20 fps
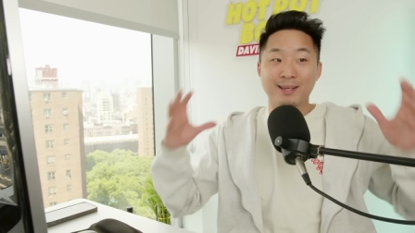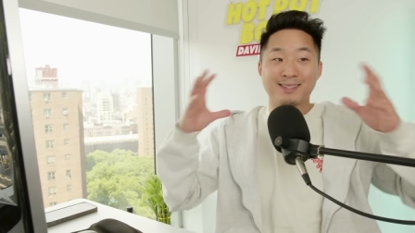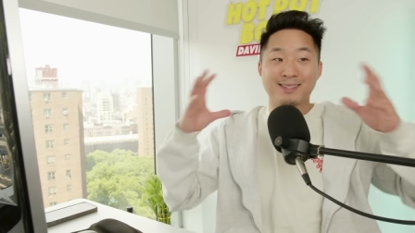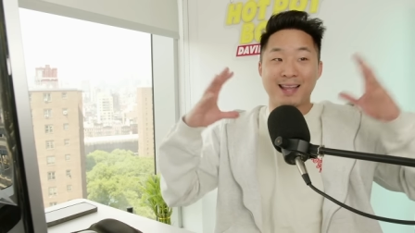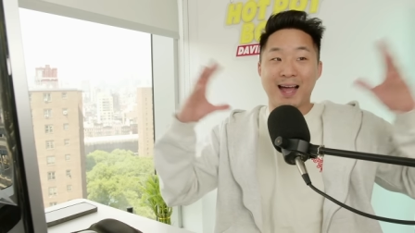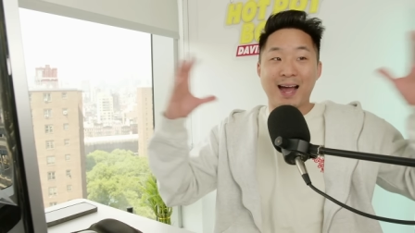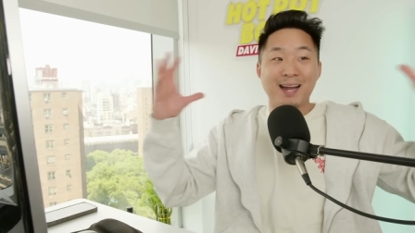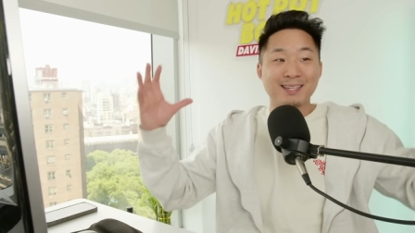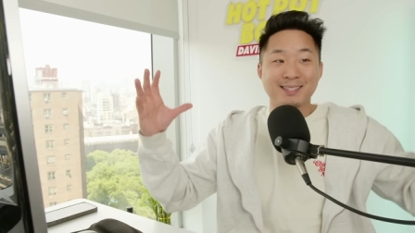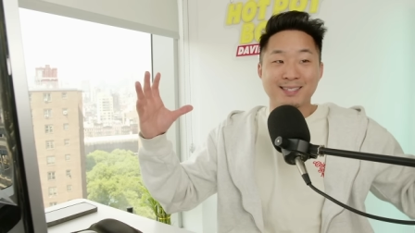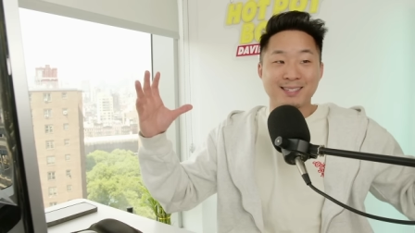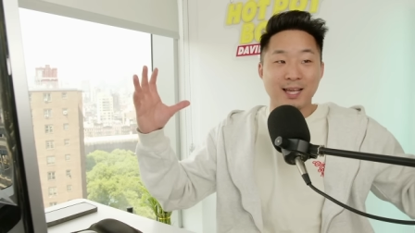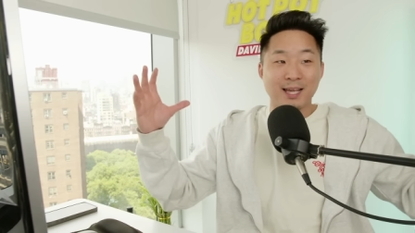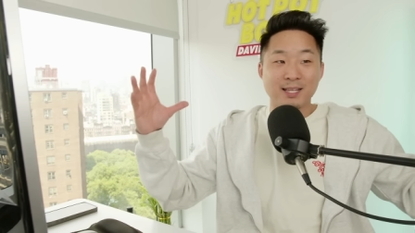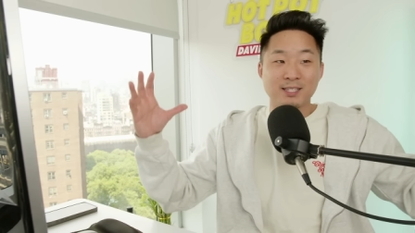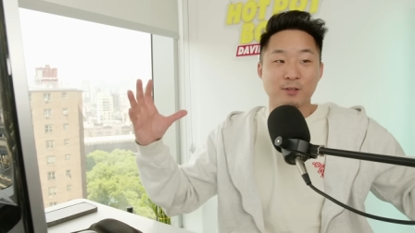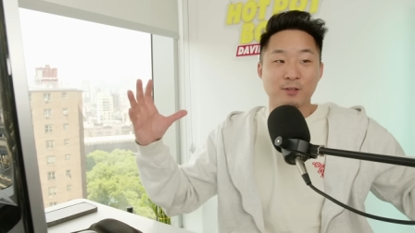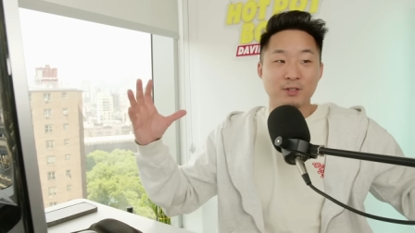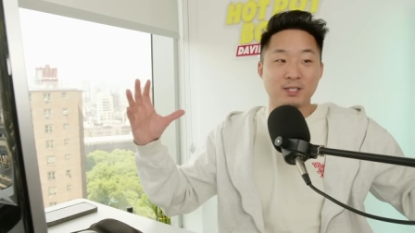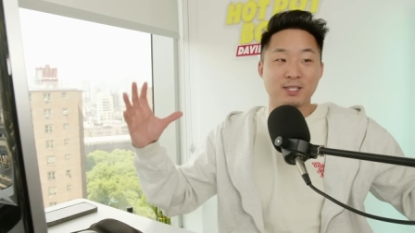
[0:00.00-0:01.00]
It's not as
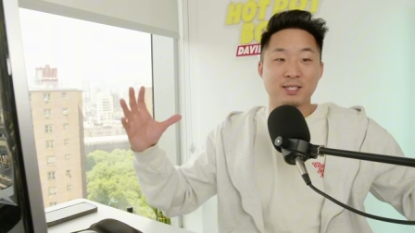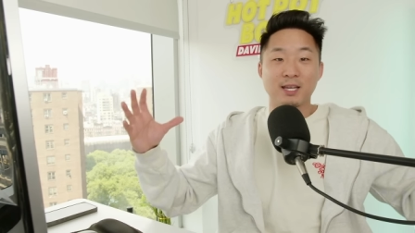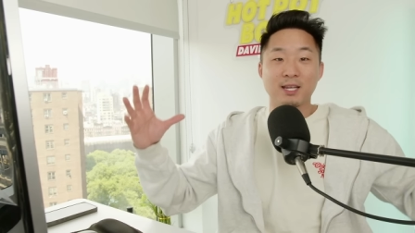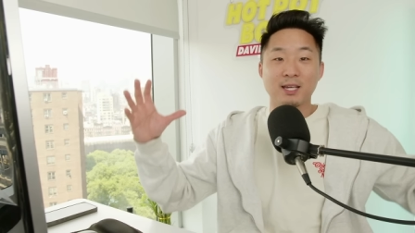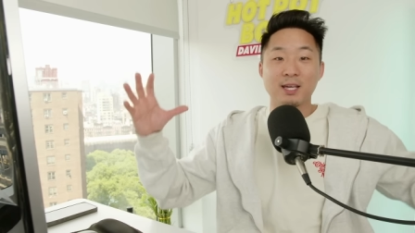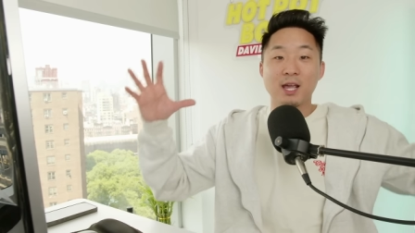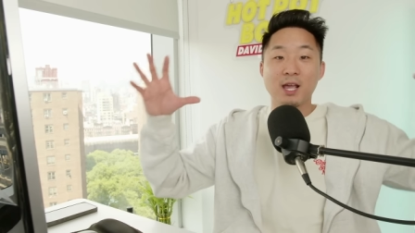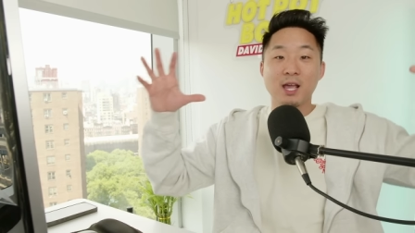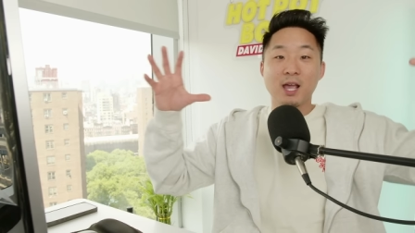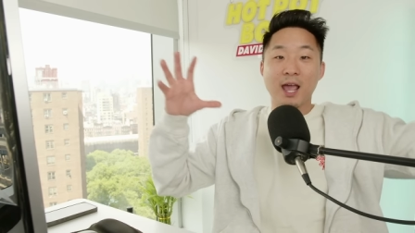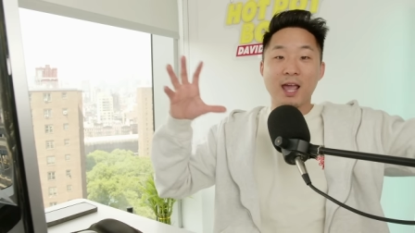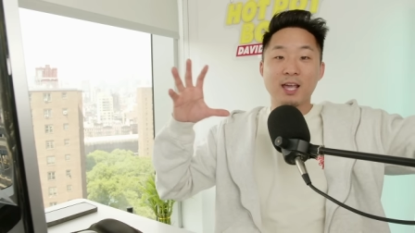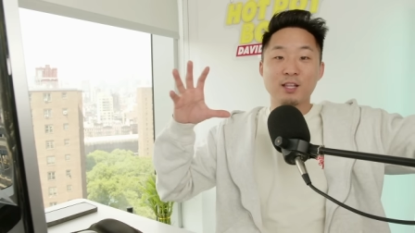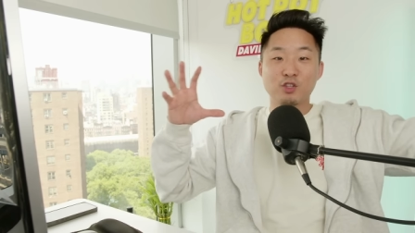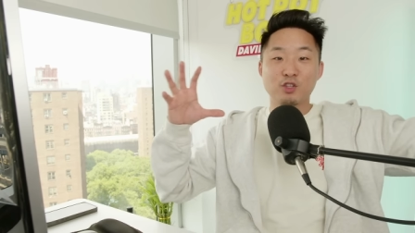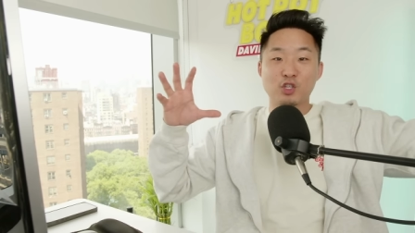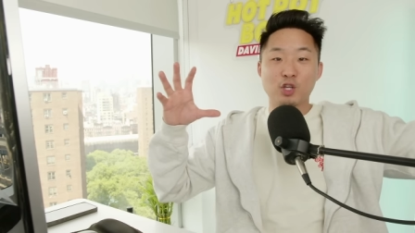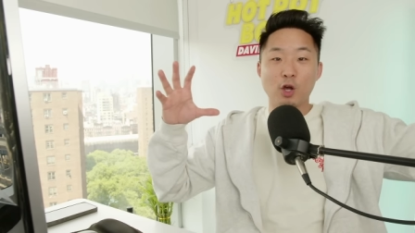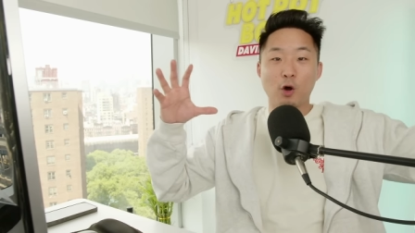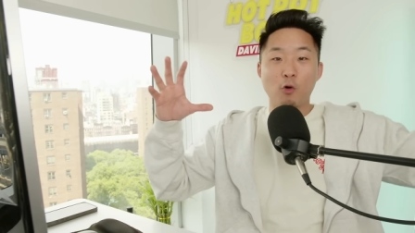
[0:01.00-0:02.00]
dense of a city.
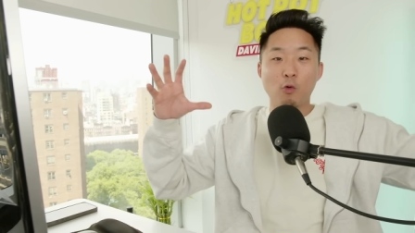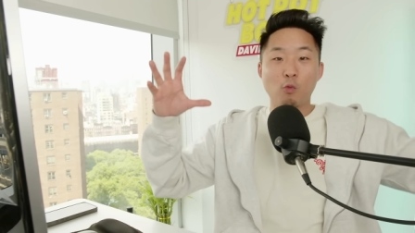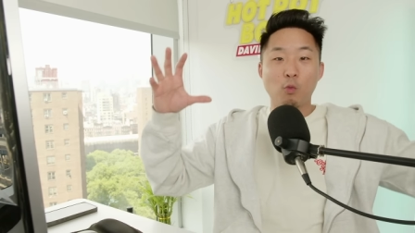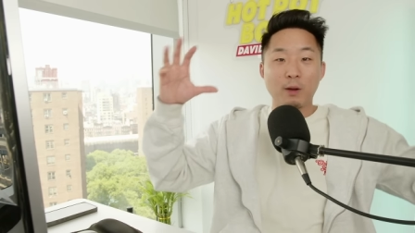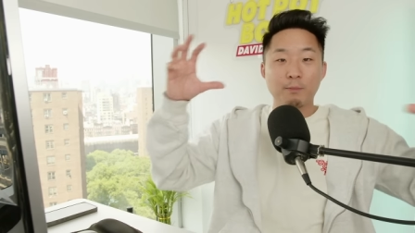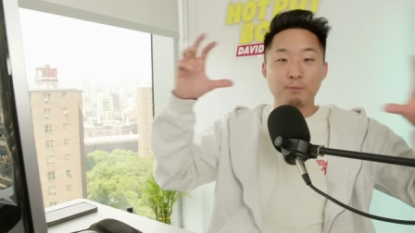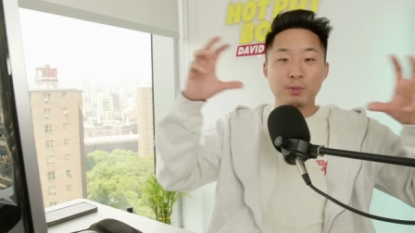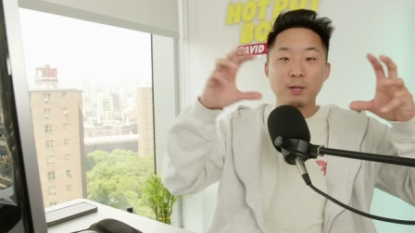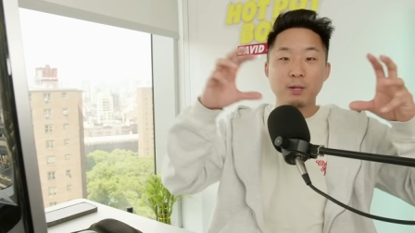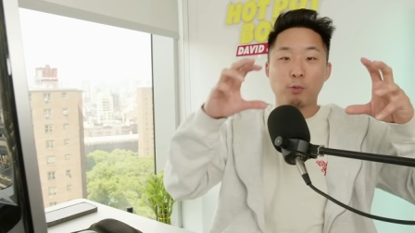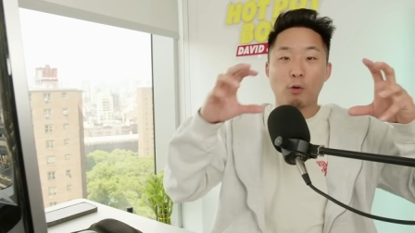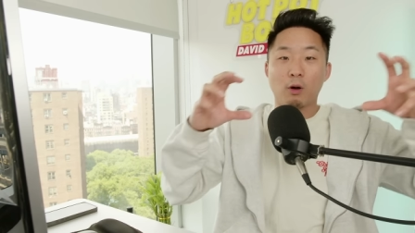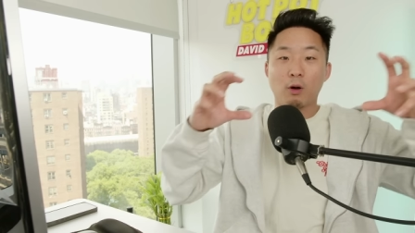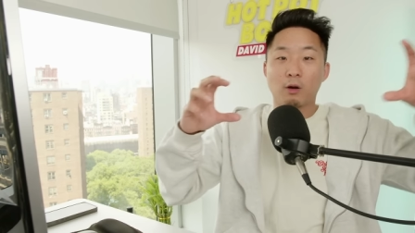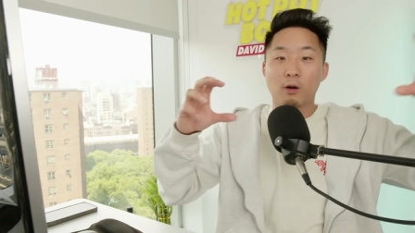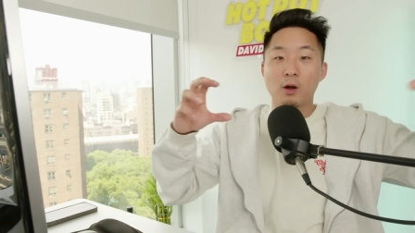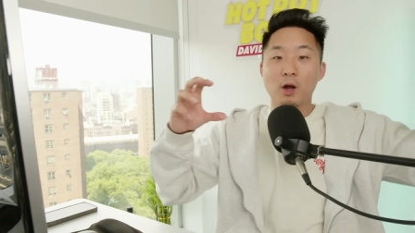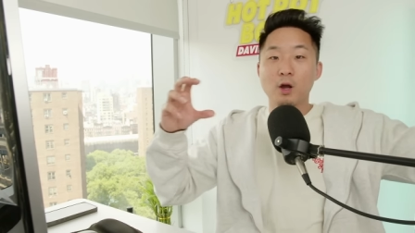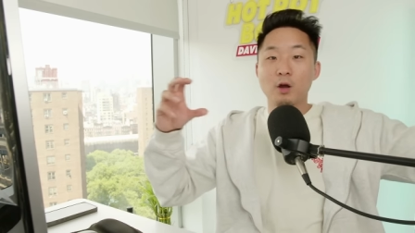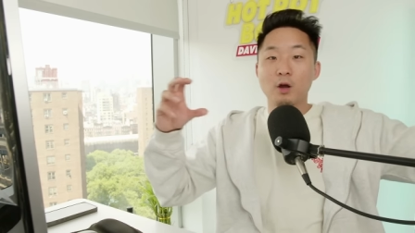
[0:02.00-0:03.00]
And so when people are